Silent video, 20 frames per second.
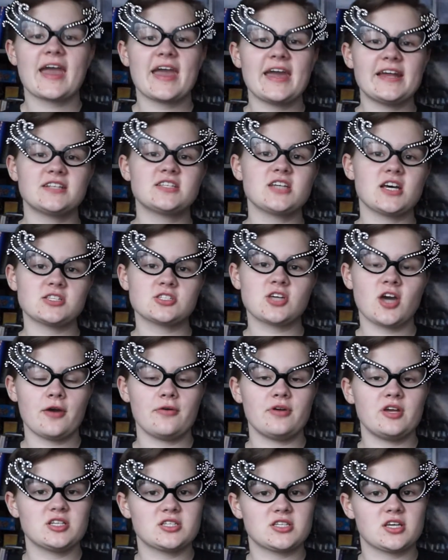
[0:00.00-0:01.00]
It does go
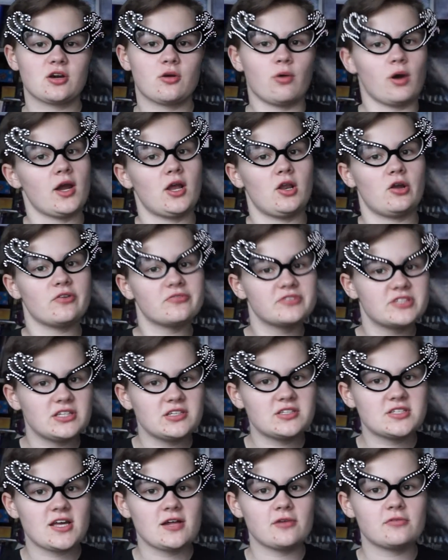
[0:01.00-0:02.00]
into quite a lot of
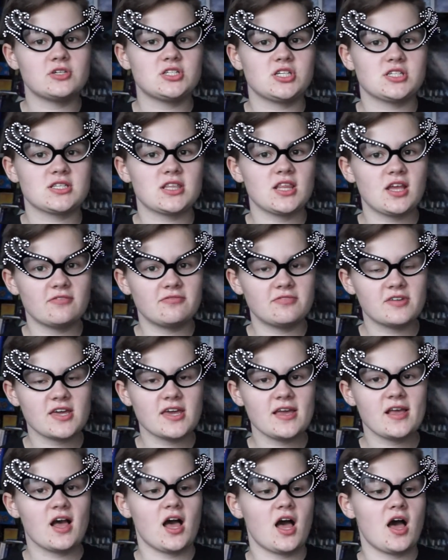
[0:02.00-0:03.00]
detail, which is
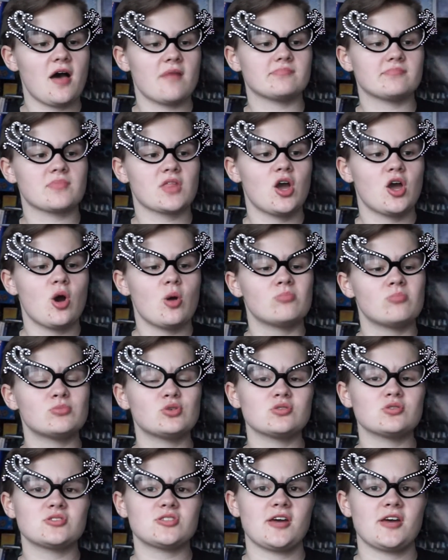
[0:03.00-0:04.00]
lovely,
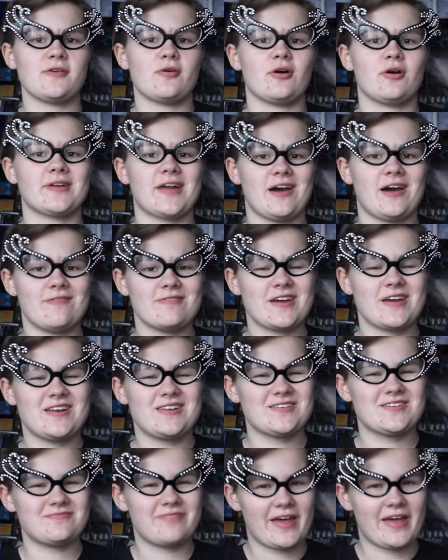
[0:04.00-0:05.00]
more so on how they
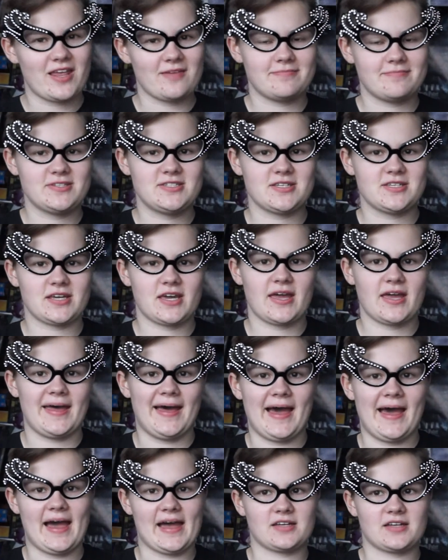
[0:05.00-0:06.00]
developed it
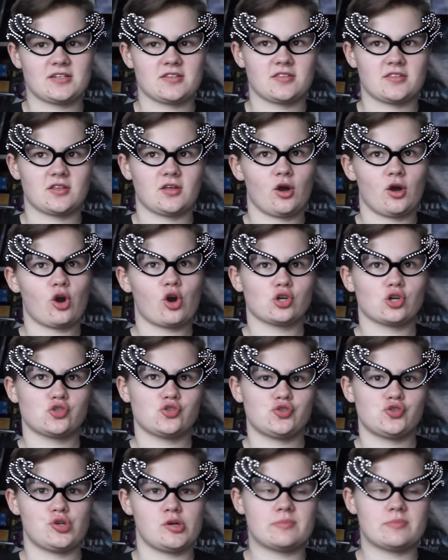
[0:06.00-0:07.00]
and the
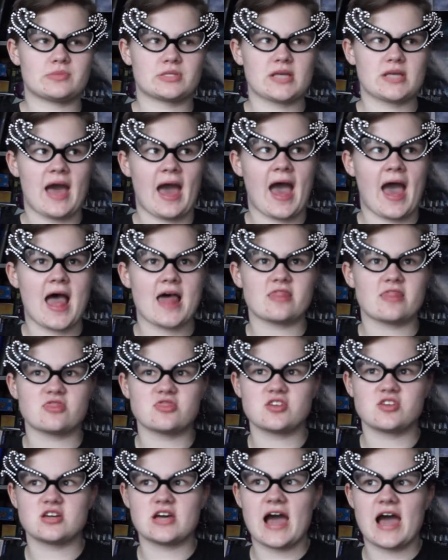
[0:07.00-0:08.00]
costumes and
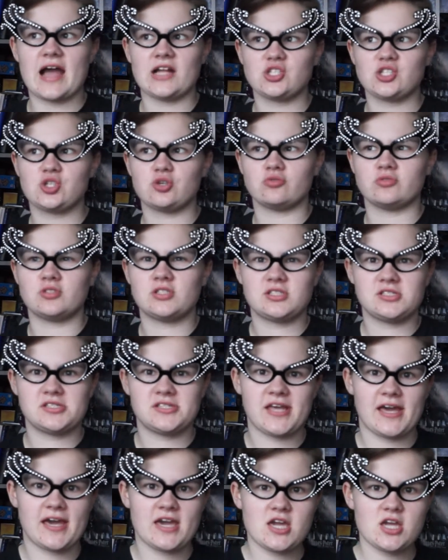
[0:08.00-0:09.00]
the actual
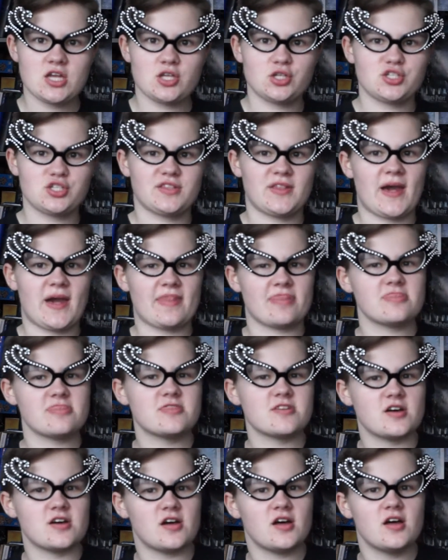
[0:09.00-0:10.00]
stage than
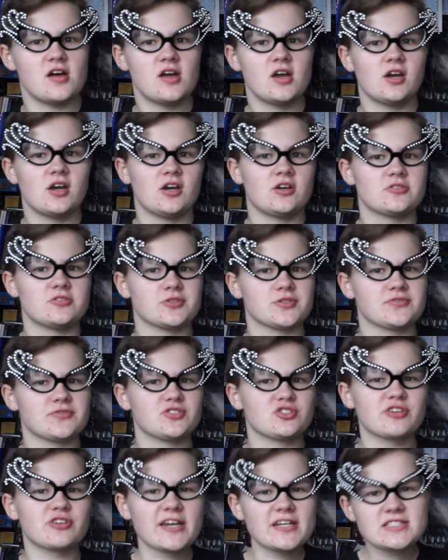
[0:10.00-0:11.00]
the sort of
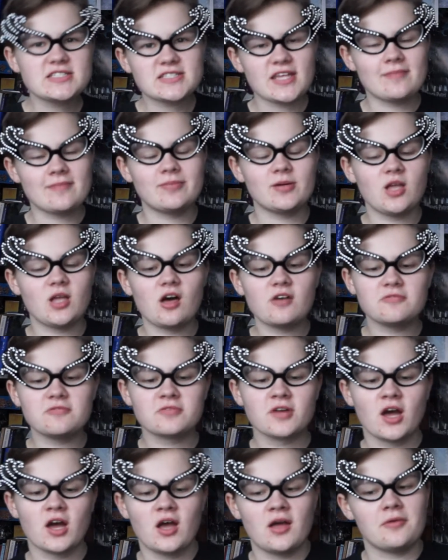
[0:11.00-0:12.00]
tricks they pull off,
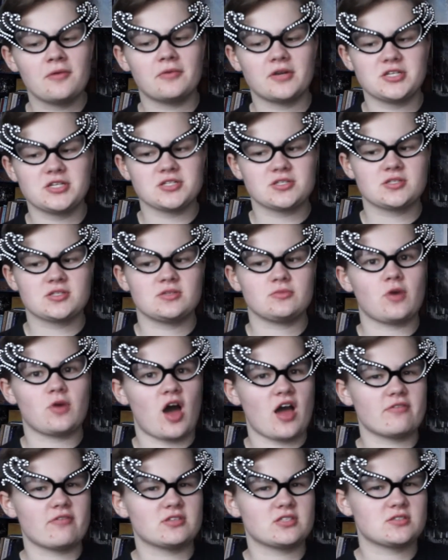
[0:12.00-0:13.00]
which is what
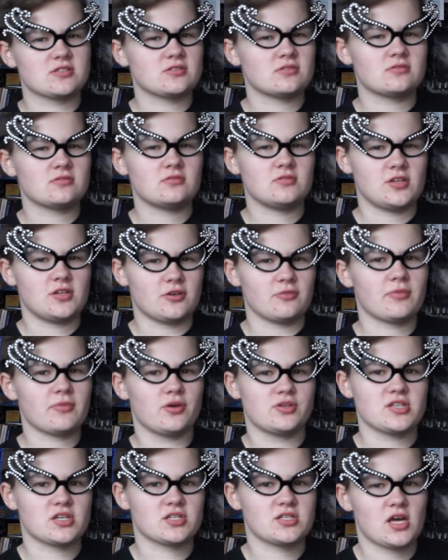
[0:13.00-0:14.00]
I was, you know,
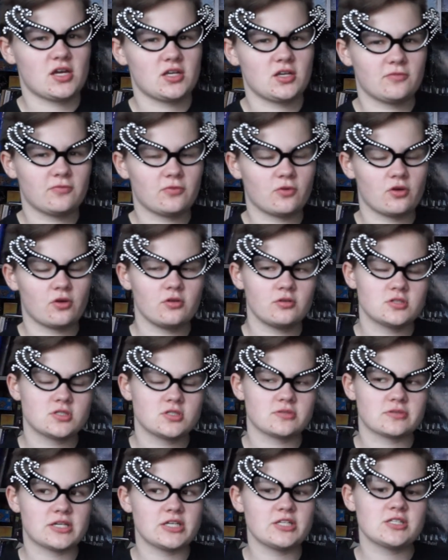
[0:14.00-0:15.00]
most excited for
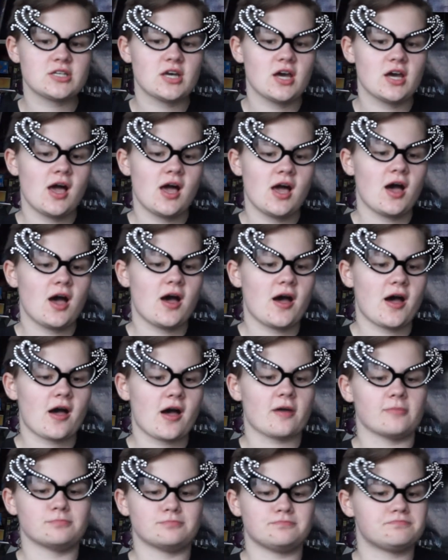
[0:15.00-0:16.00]
to read.
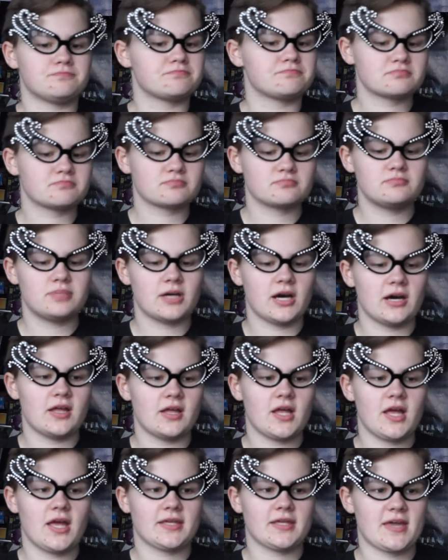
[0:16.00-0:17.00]
But
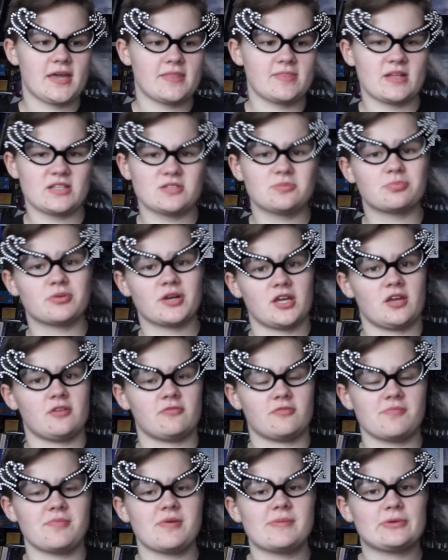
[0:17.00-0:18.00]
again, that's brilliant
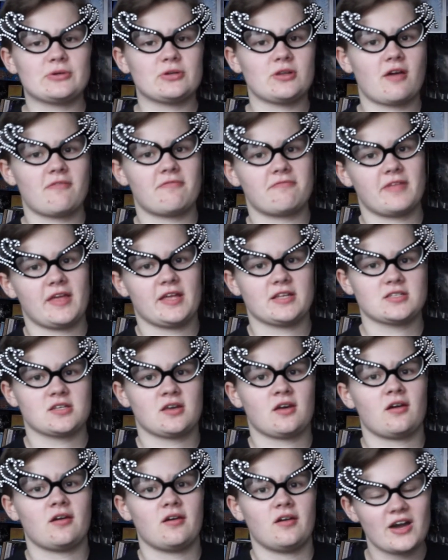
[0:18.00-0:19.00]
for people who love
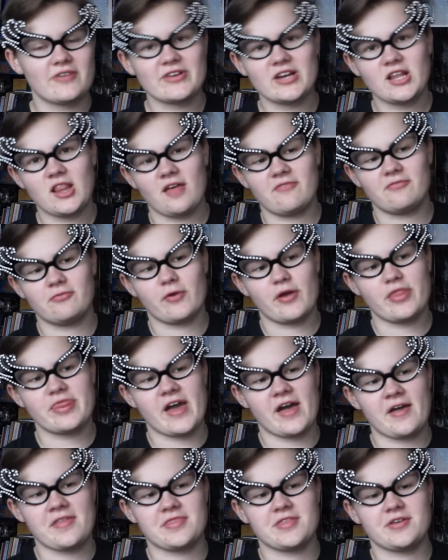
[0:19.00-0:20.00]
theatre. I really love
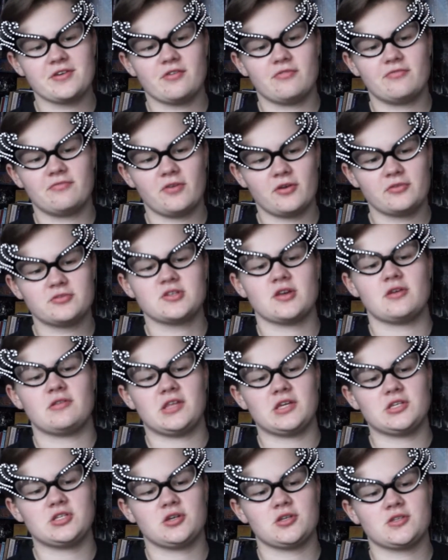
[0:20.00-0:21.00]
that the photo
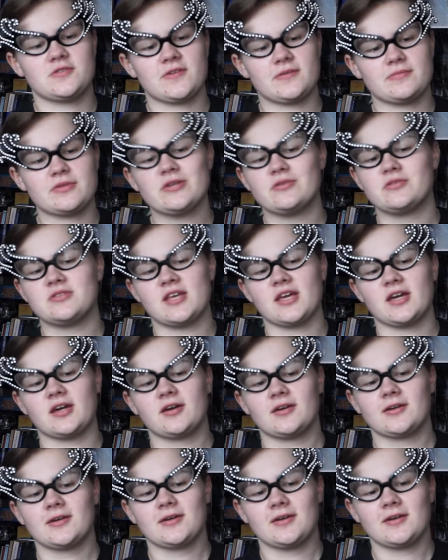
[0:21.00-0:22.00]
they chose for music
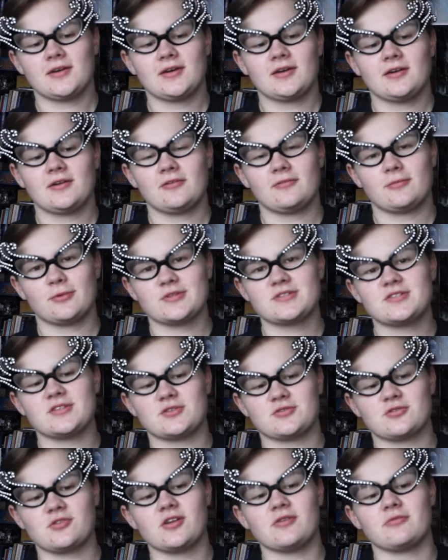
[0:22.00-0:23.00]
was the
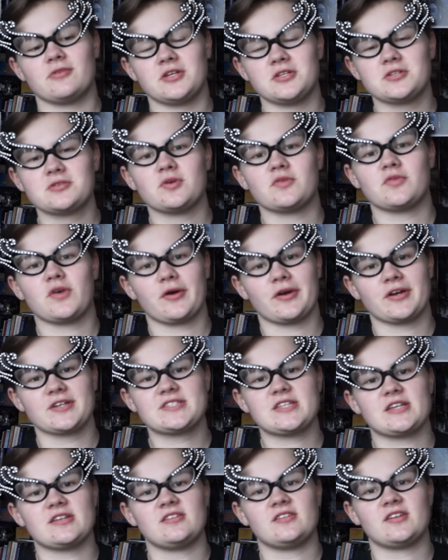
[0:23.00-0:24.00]
Troy Witch with her
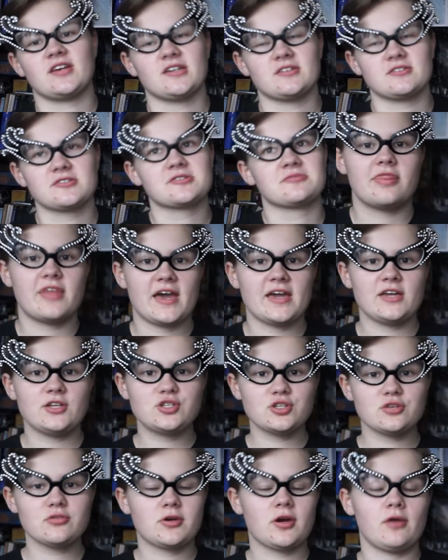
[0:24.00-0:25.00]
extended nails. They
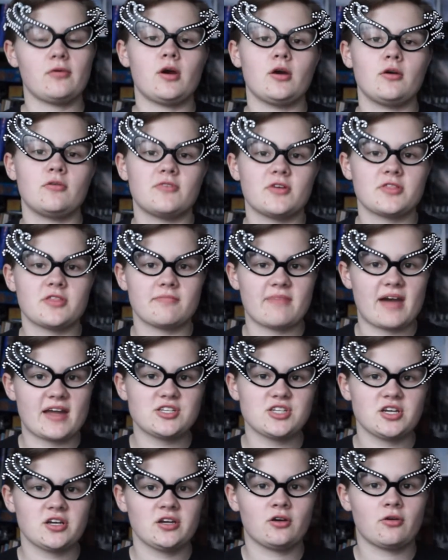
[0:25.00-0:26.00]
do go over the
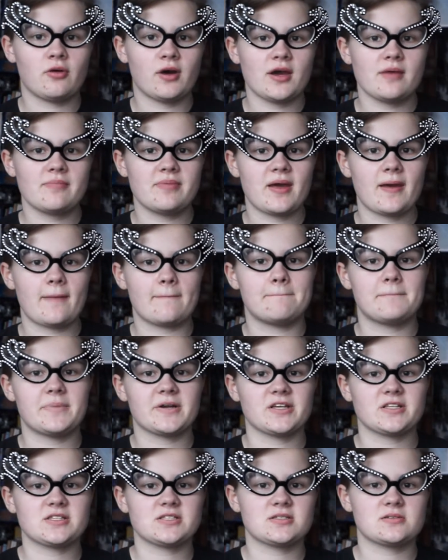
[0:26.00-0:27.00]
magic quite a bit, but
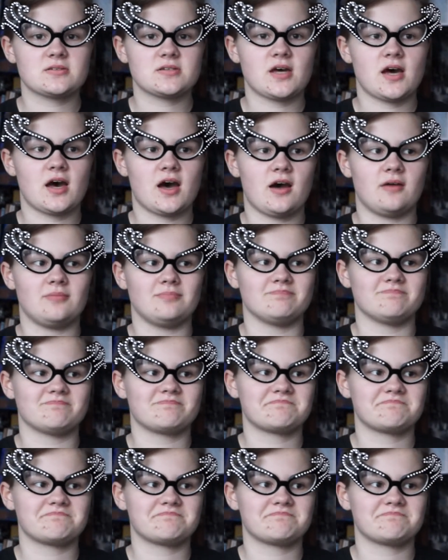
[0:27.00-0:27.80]
it's a